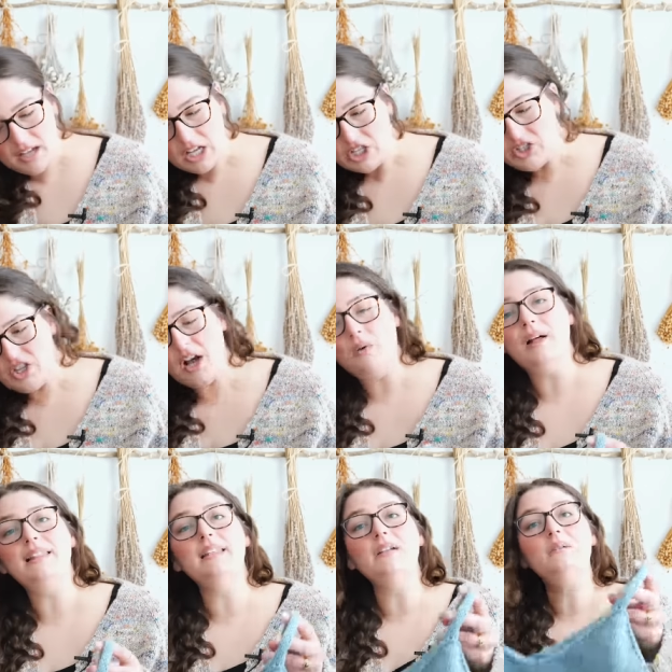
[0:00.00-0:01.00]
so
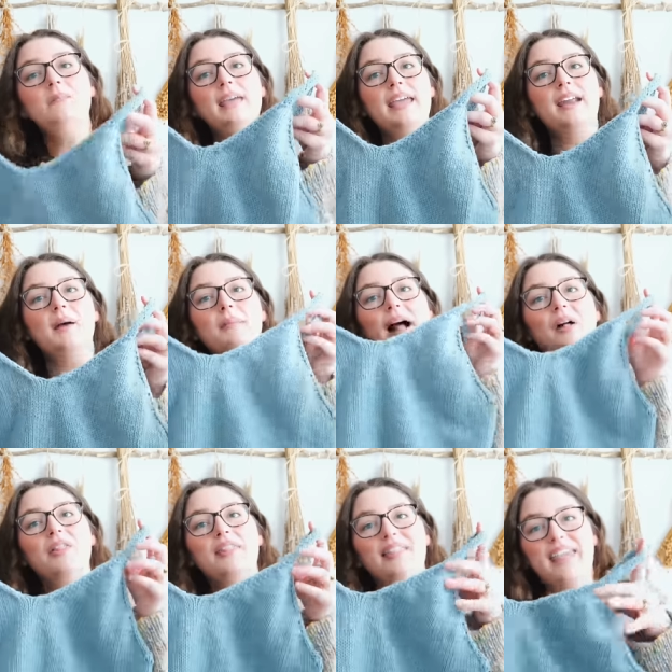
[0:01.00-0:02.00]
a little bit
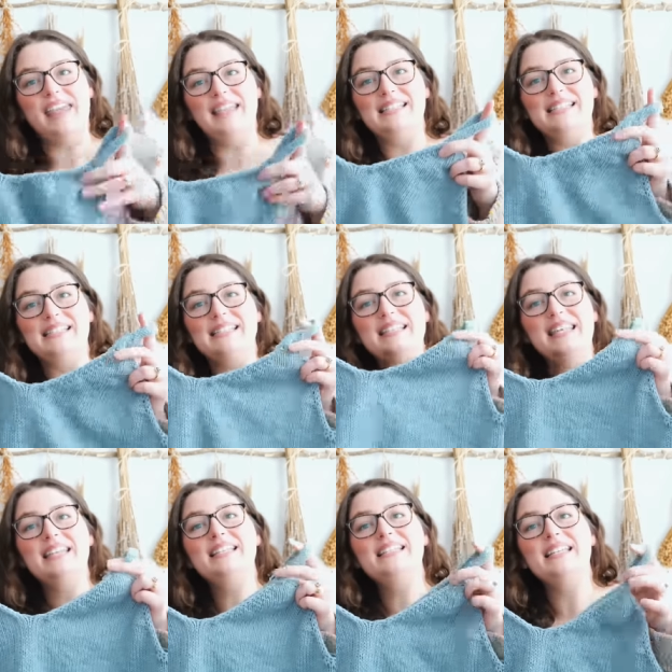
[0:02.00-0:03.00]
about this.
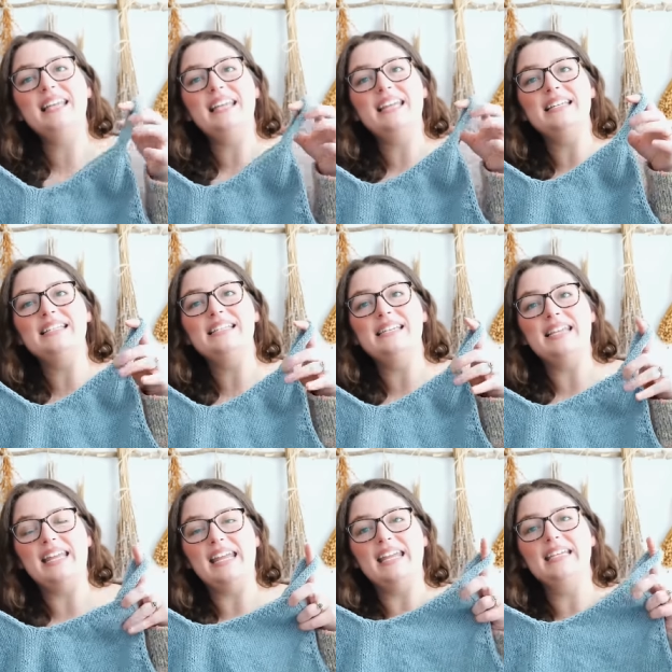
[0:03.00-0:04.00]
This is
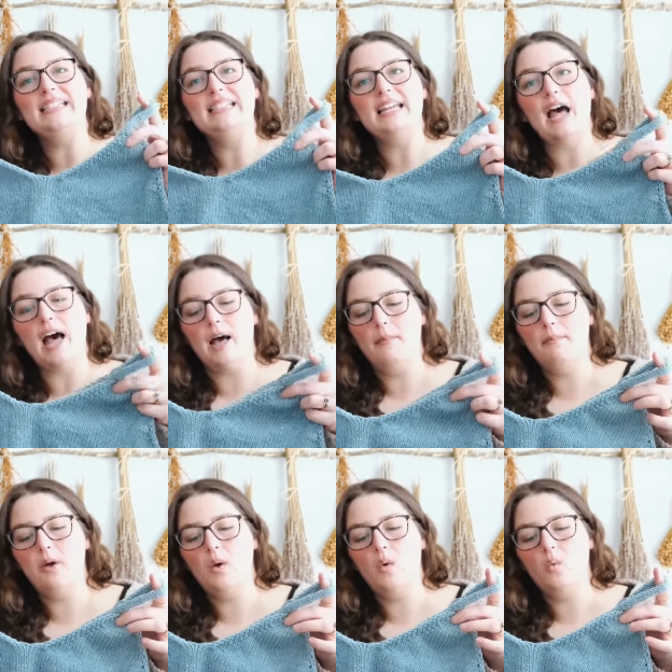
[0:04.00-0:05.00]
knit up
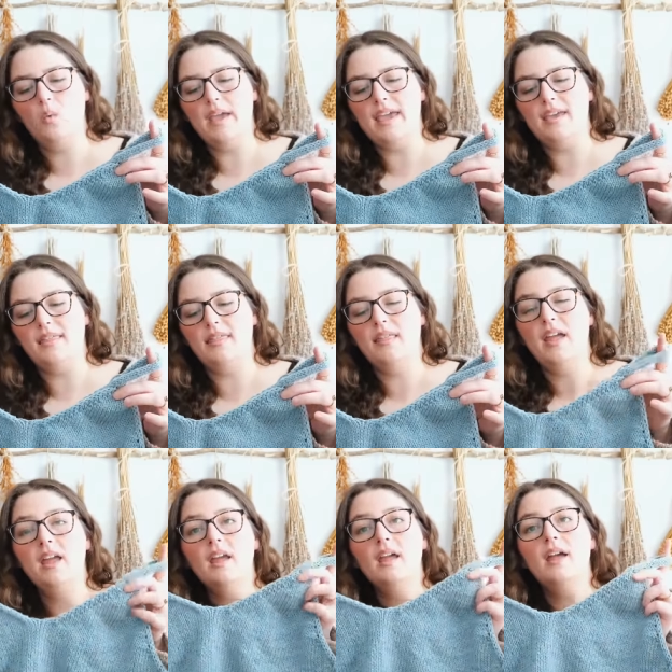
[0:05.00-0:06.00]
with
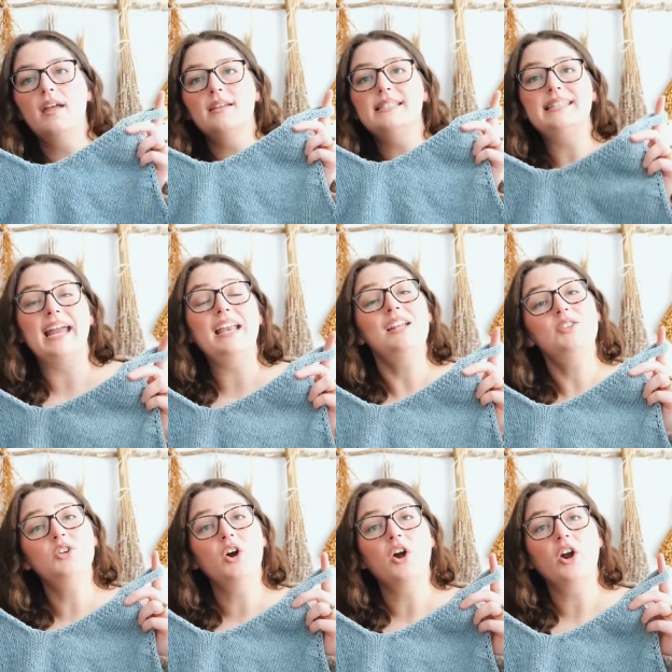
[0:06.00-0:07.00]

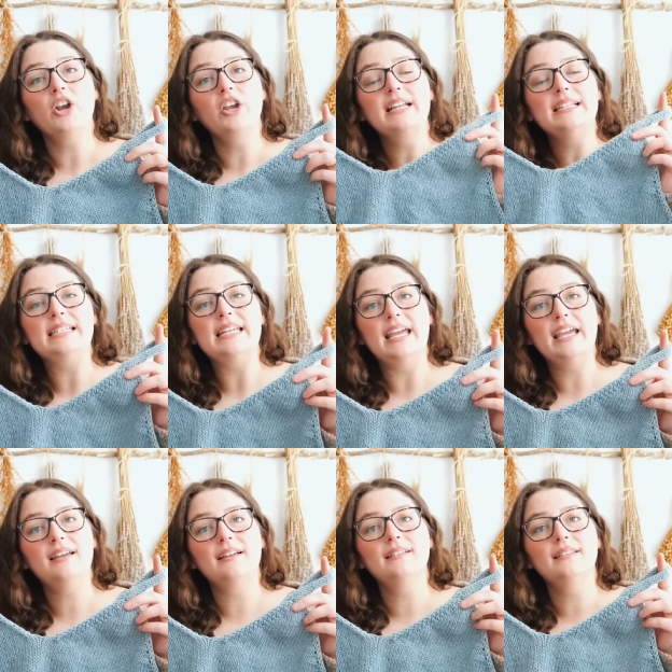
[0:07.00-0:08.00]
Sandnes Garn
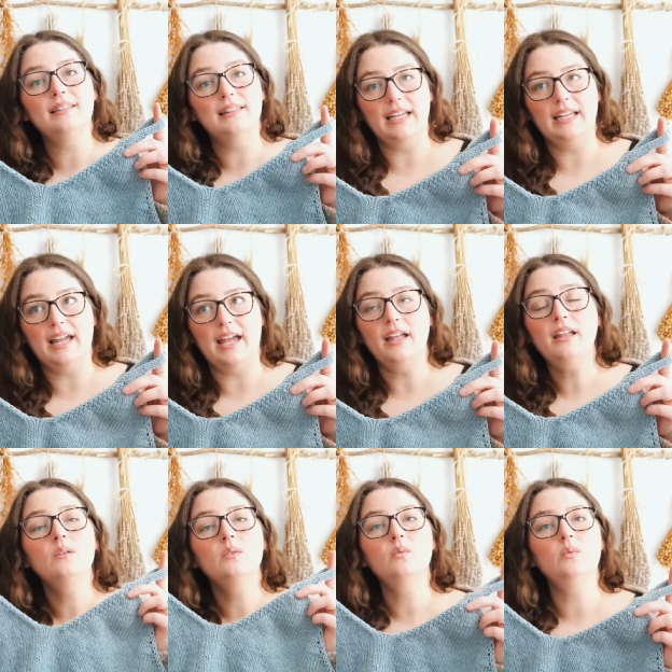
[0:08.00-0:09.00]
Tykk Line,
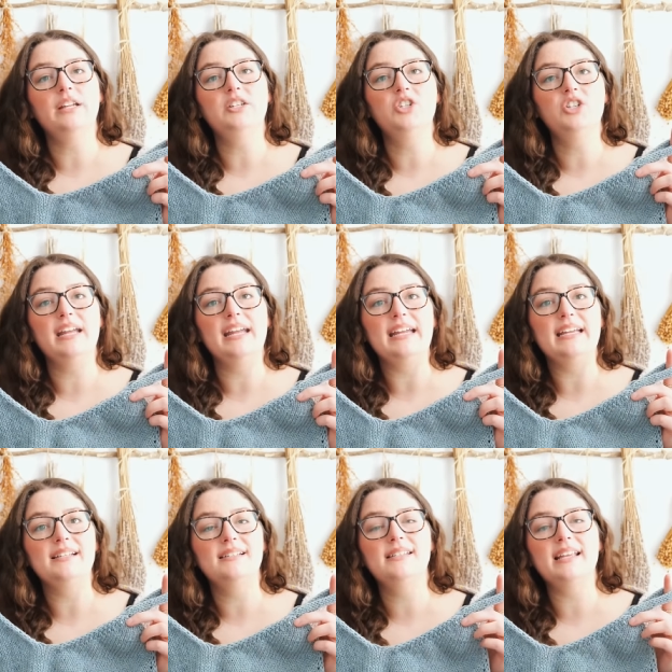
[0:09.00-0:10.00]
which
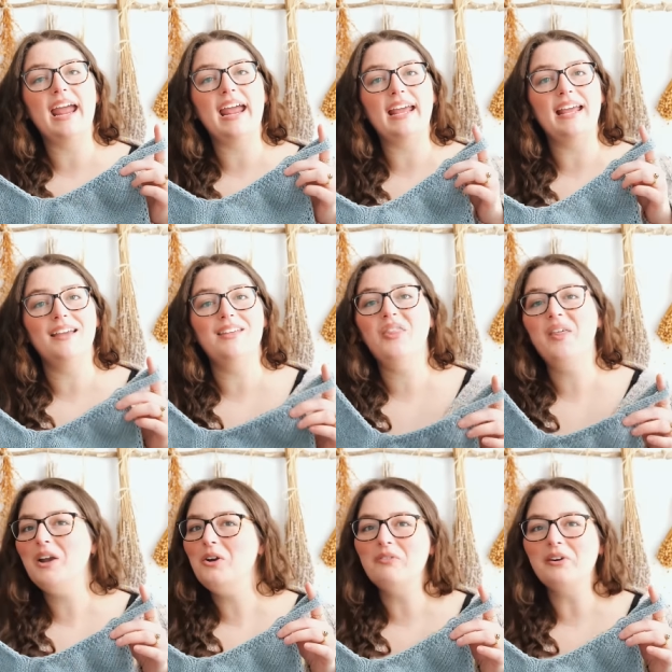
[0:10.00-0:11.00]
is a
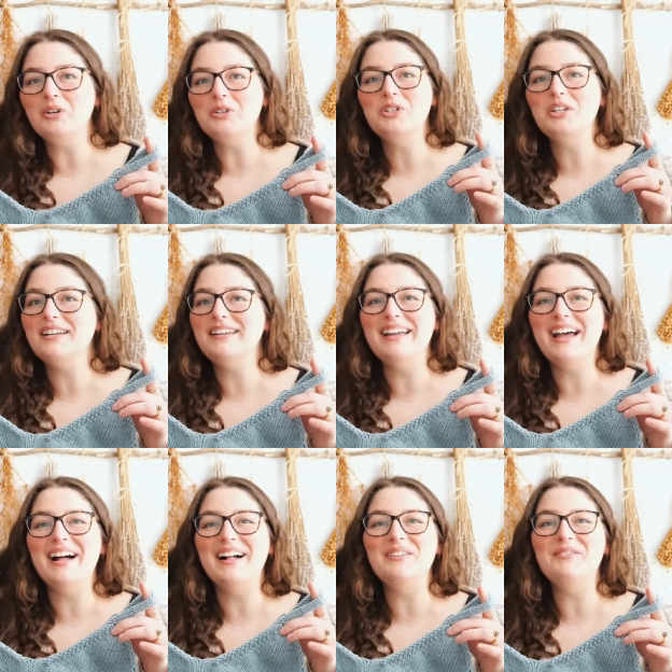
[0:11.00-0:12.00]
thick version
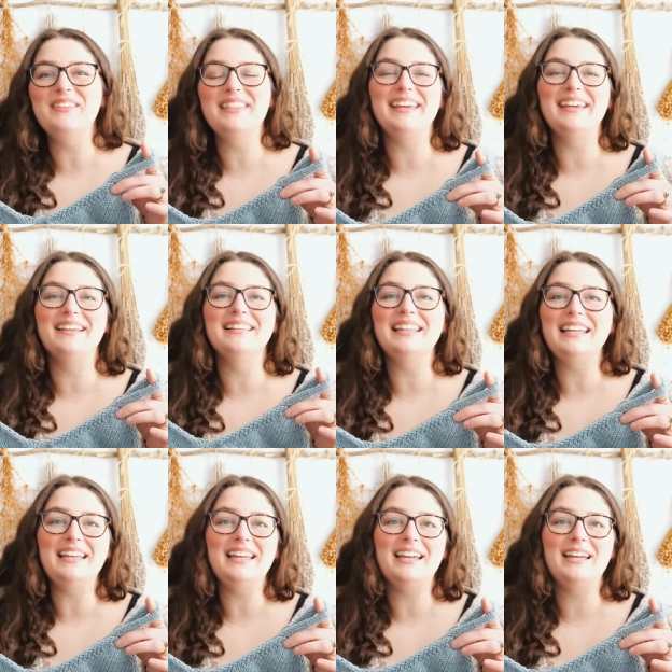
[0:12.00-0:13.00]
of the
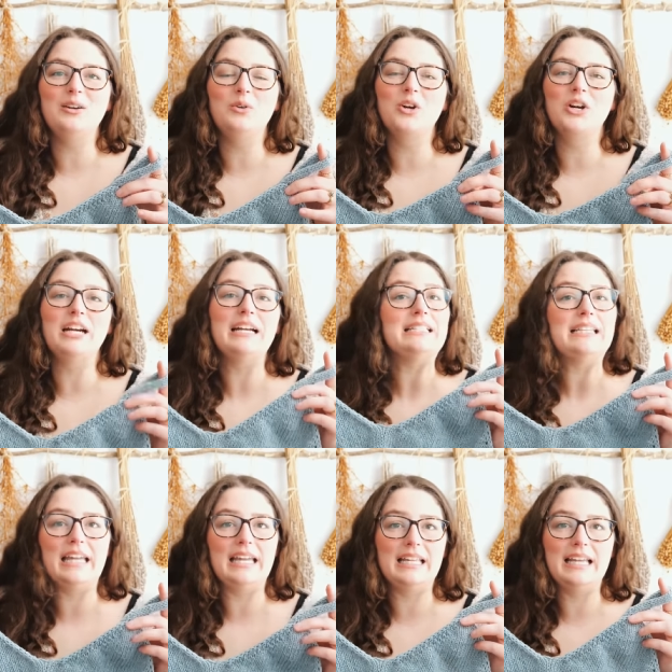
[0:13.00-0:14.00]
Lina or
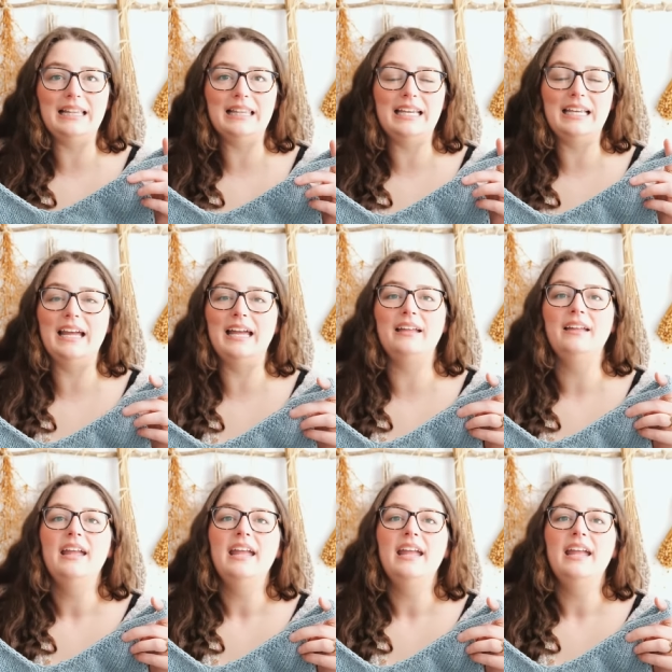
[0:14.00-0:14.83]
Tin Lina.